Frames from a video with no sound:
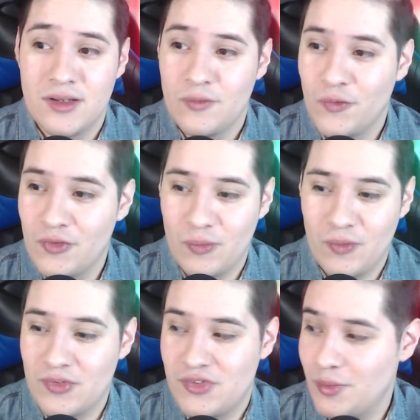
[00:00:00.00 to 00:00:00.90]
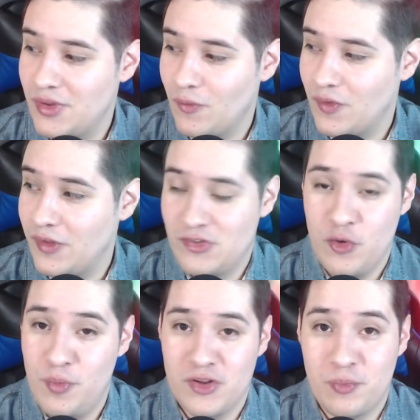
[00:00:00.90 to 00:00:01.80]
Was the
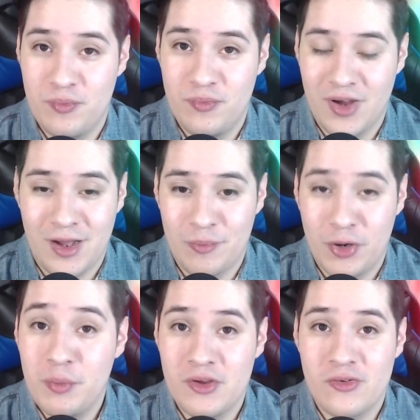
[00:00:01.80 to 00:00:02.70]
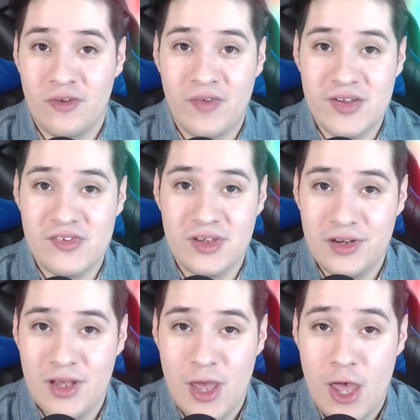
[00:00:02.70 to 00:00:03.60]
stupidest purpose for a fight scene,
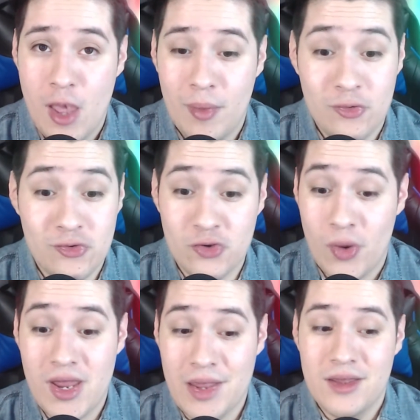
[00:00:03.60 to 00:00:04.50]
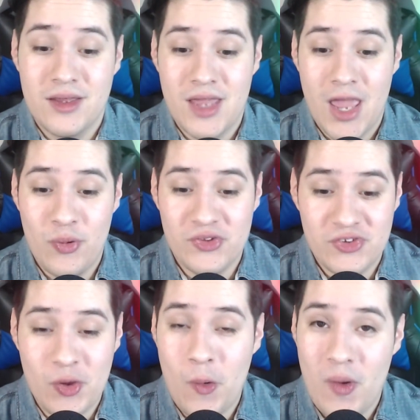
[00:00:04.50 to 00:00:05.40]
but it was great. It was
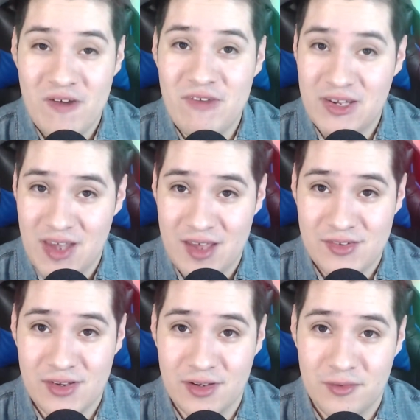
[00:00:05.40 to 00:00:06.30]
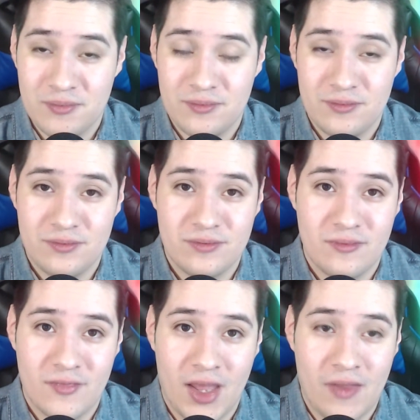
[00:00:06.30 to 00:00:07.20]
so fantastic.
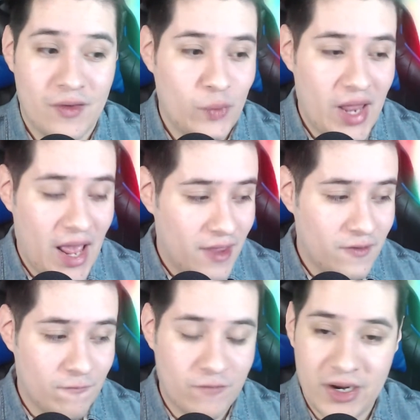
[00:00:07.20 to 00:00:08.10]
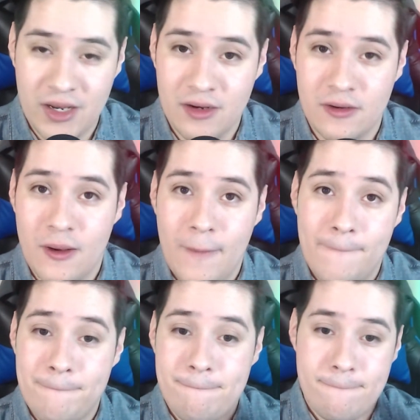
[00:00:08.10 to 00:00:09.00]
And then we had the freaking
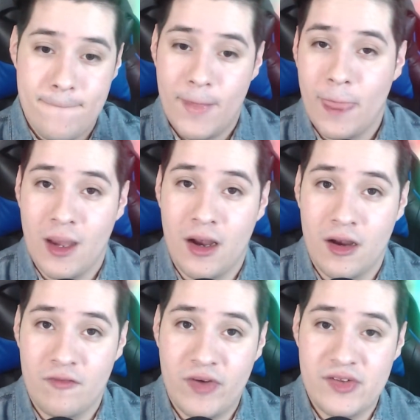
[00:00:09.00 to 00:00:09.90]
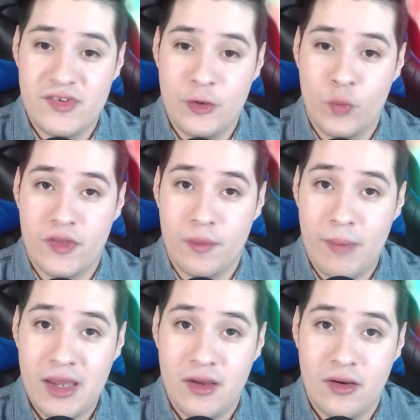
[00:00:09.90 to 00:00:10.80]
fight scene with the
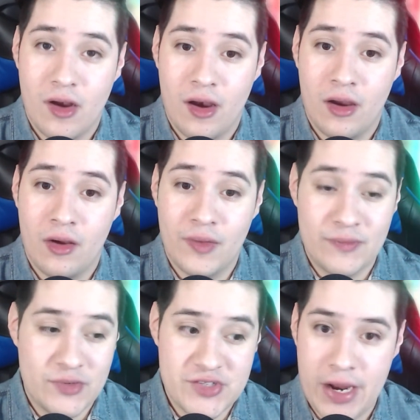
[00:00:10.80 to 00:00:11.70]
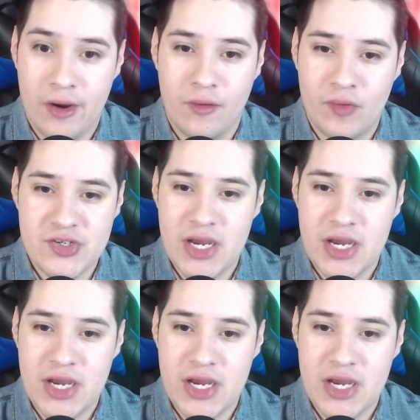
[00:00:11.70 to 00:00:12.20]
mech, which I